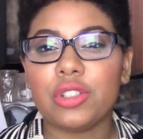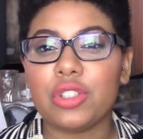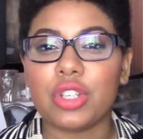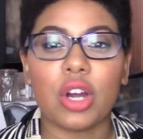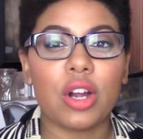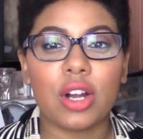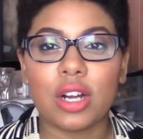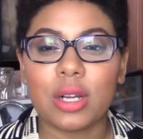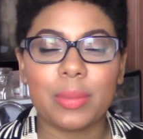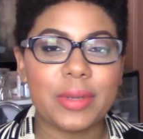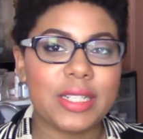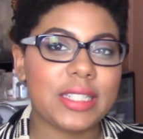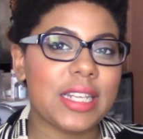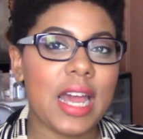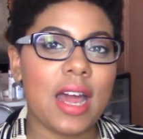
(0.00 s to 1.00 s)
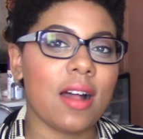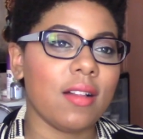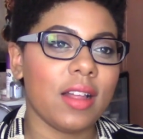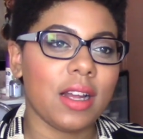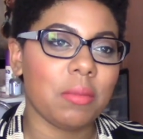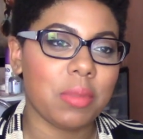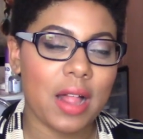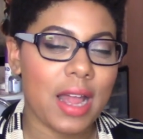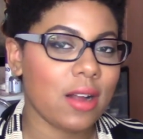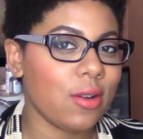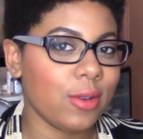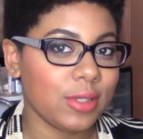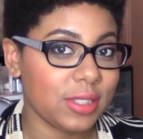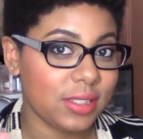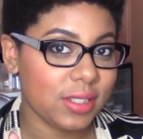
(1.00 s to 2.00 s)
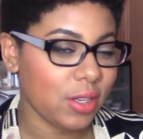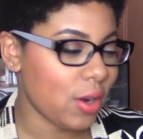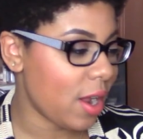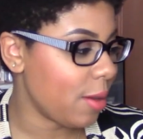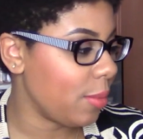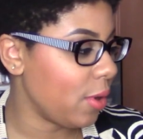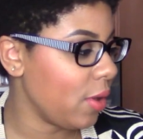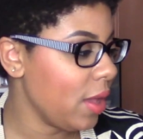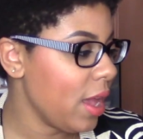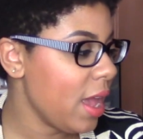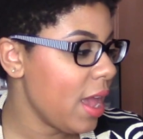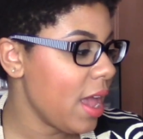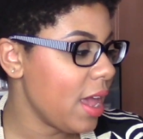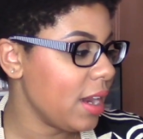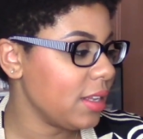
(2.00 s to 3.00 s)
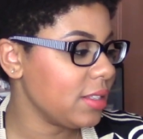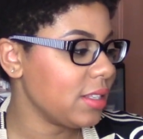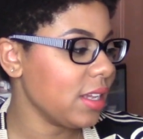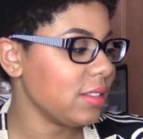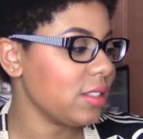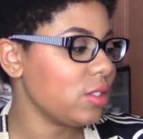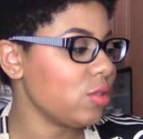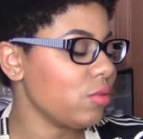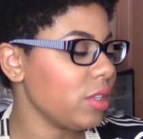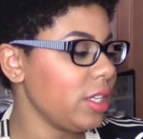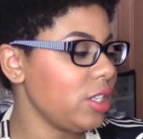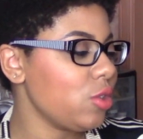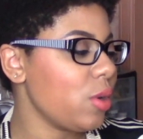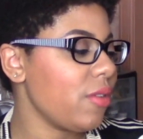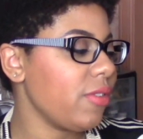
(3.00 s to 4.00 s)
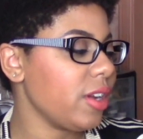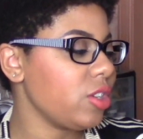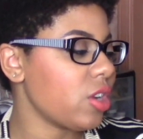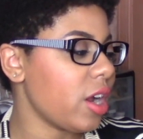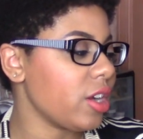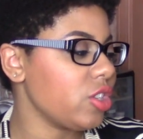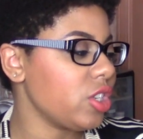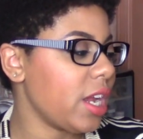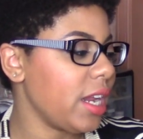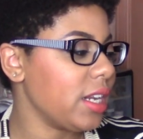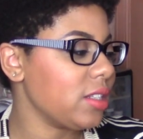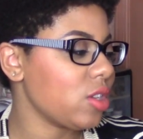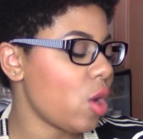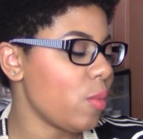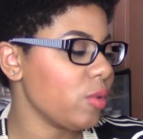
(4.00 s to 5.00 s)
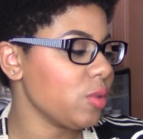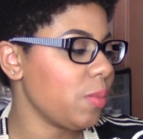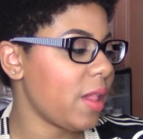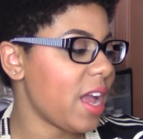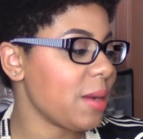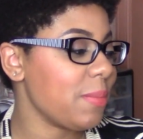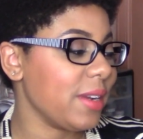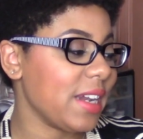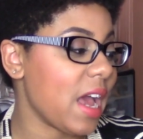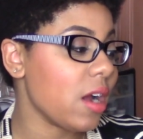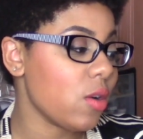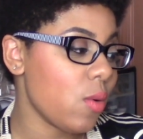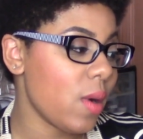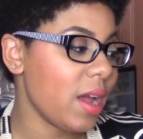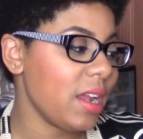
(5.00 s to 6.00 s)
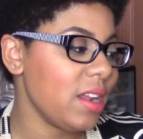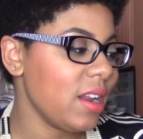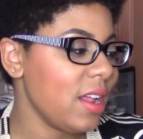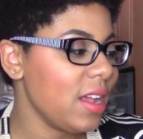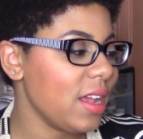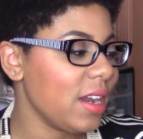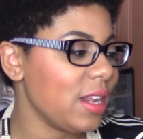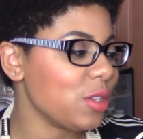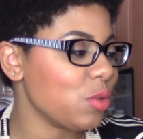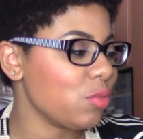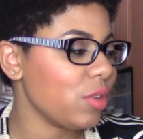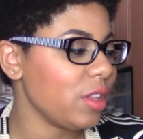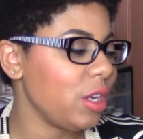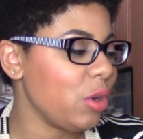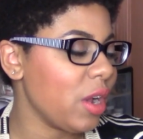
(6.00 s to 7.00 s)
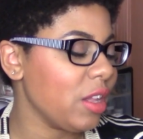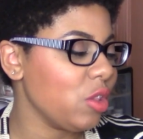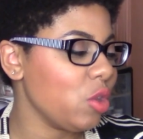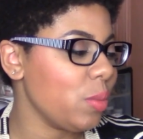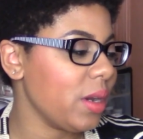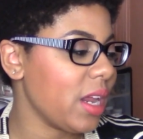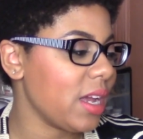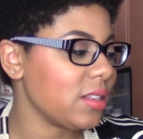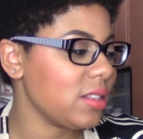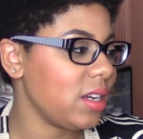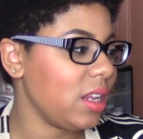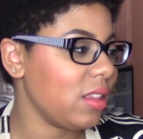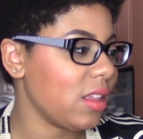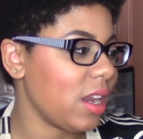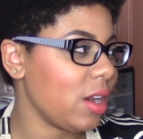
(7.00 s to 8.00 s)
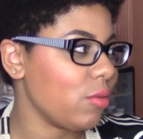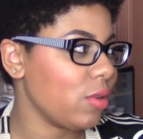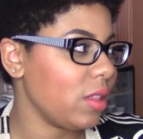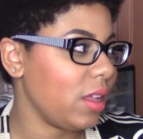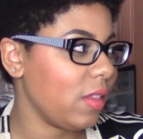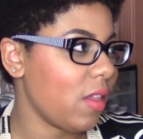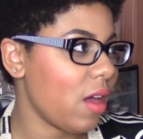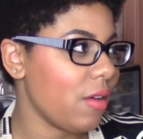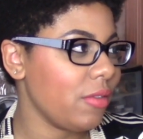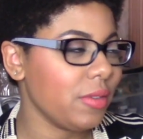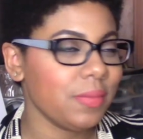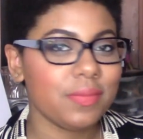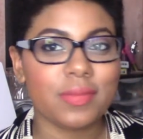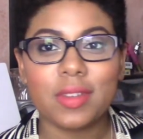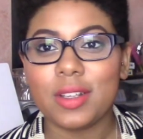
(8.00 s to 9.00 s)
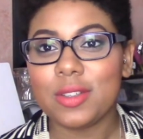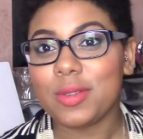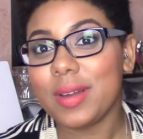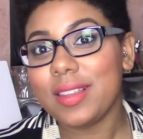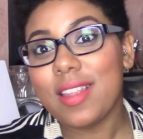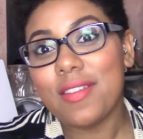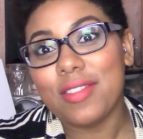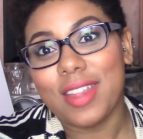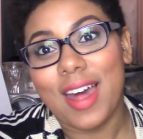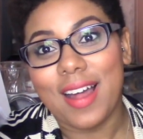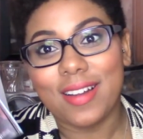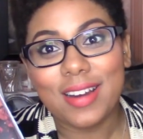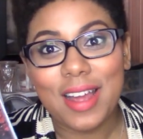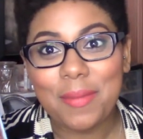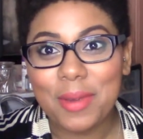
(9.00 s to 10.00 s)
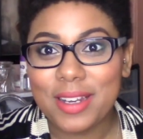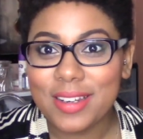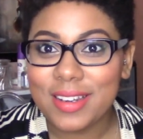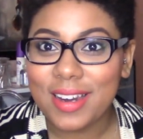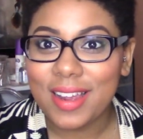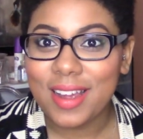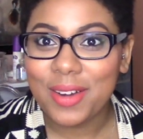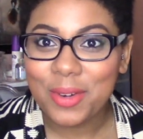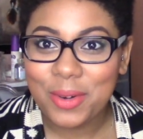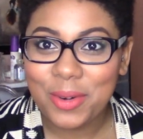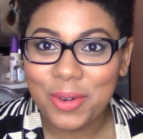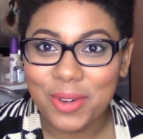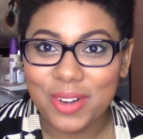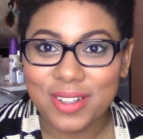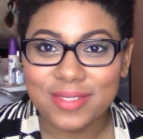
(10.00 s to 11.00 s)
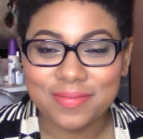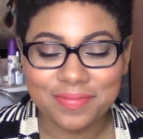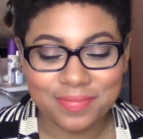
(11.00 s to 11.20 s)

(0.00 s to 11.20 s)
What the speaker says: dark, metallic black gold. It's incredible. And it says it's a really terrific dark shade. It's almost black, but not quite, and has a really great luminosity that I really love. So I love that. I mean, how cool.